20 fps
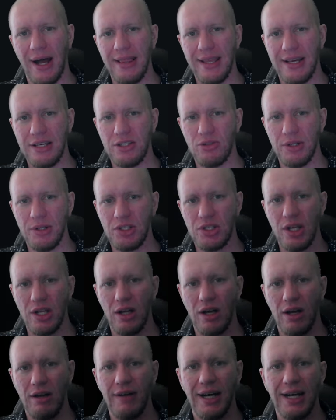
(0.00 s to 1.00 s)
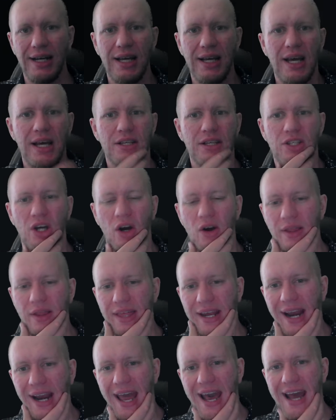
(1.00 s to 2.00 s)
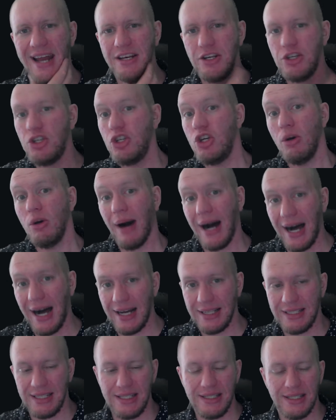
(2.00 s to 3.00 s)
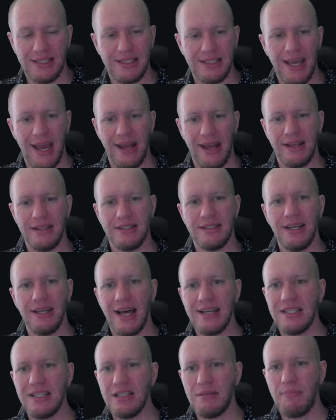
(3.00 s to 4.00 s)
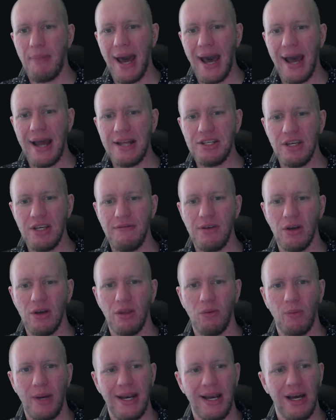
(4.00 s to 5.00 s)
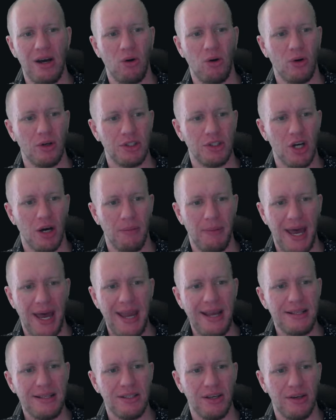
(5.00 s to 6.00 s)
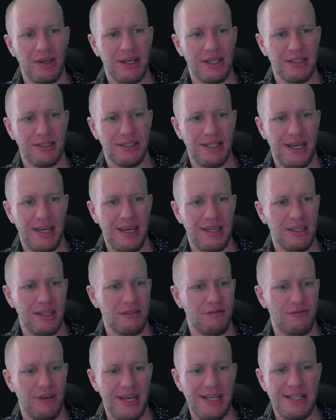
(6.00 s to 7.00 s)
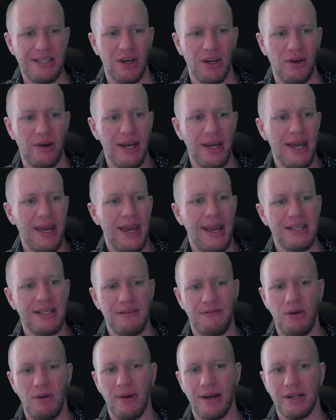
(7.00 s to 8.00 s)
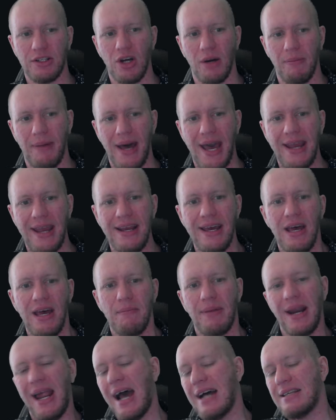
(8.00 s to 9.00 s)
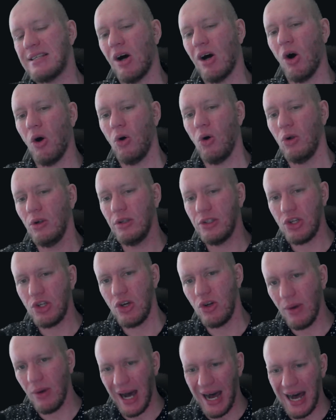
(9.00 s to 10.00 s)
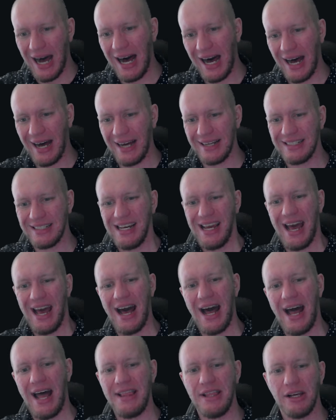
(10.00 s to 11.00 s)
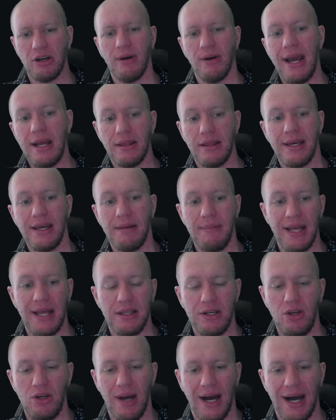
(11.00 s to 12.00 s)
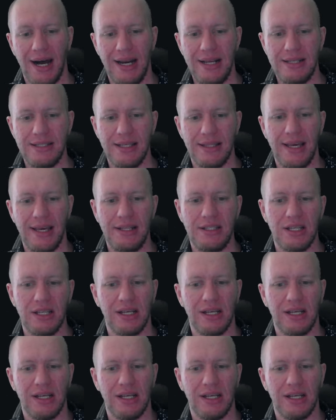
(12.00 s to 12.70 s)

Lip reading: they switched it over so that it had new art instead. It still has this badge if you're the winner or top 8. So you can see here this veto is if you were a top 8, but it has all new art. And the great thing about the new art is that they